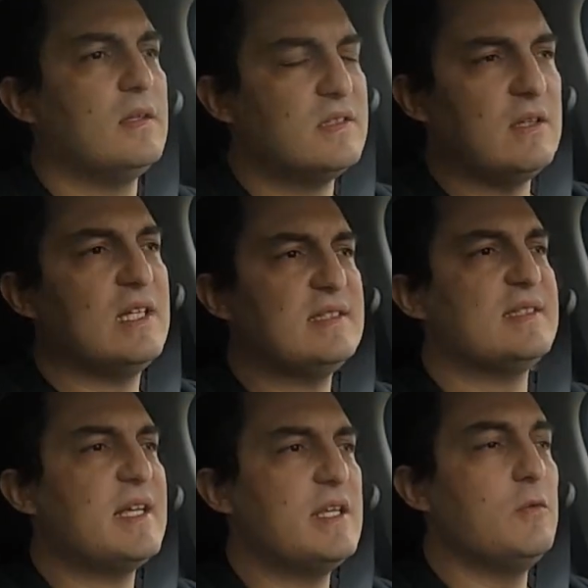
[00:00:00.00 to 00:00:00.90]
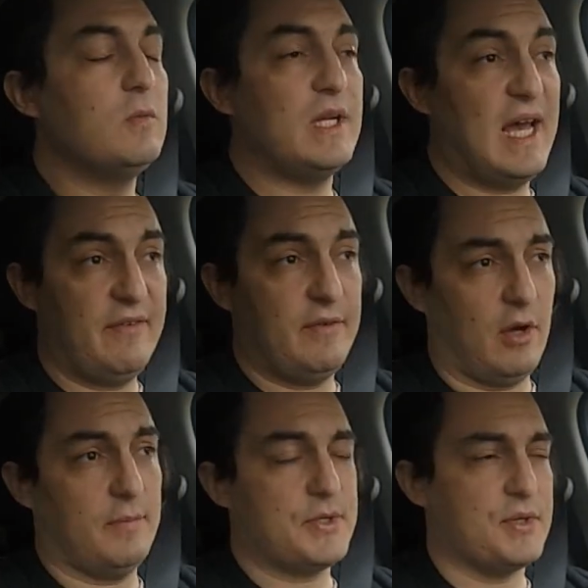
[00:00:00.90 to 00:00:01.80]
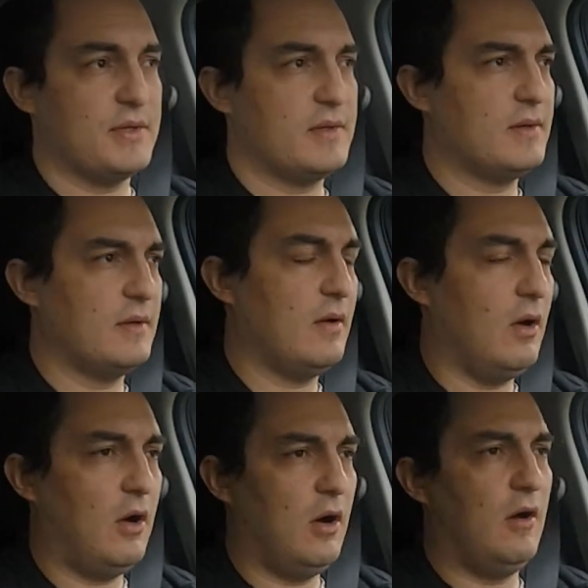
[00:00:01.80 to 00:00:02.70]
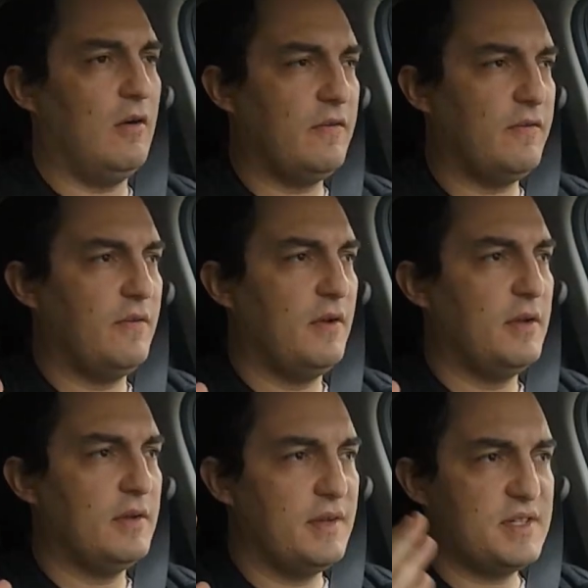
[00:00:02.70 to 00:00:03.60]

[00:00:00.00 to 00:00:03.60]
So let's say you would have an option of this